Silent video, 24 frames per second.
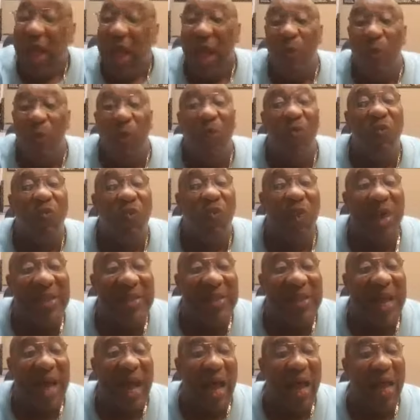And we
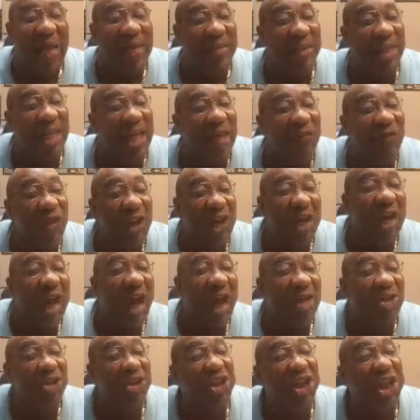realize, even in
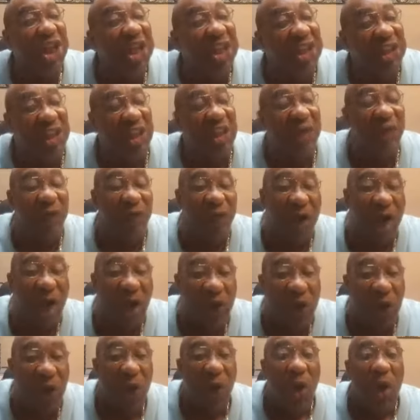our teaching,
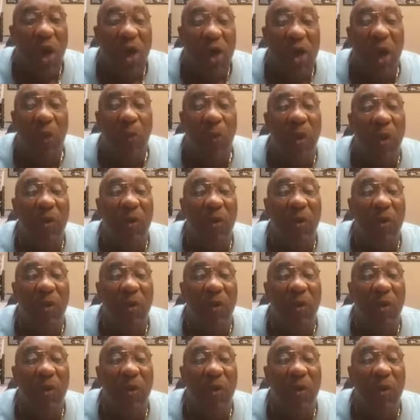Father, that we